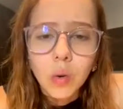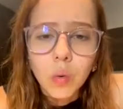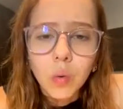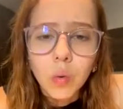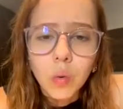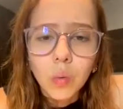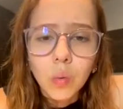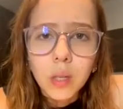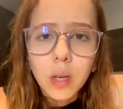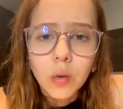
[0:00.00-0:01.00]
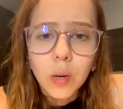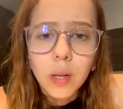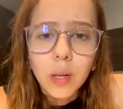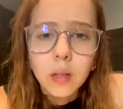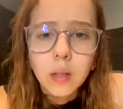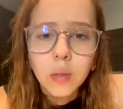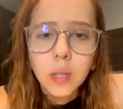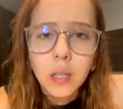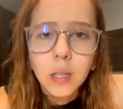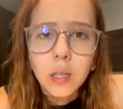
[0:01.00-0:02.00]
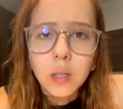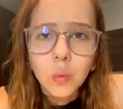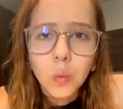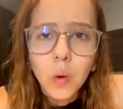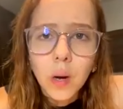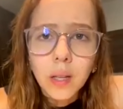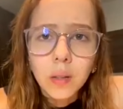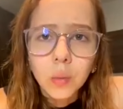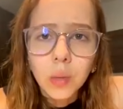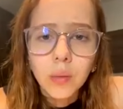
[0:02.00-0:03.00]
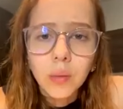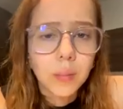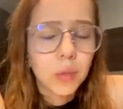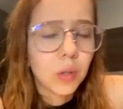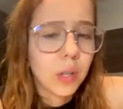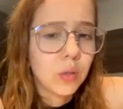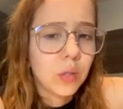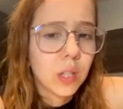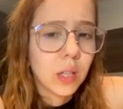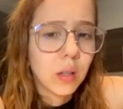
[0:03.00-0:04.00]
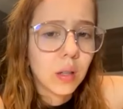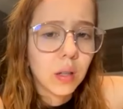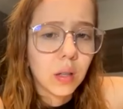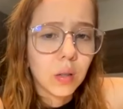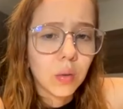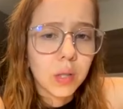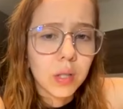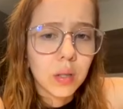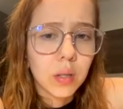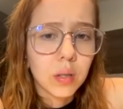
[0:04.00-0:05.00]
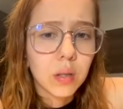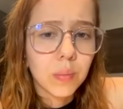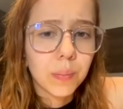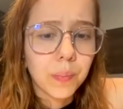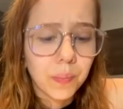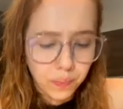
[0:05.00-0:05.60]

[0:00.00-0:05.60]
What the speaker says: Which I don't know why the screen is white whenever I'm trying to check the questions.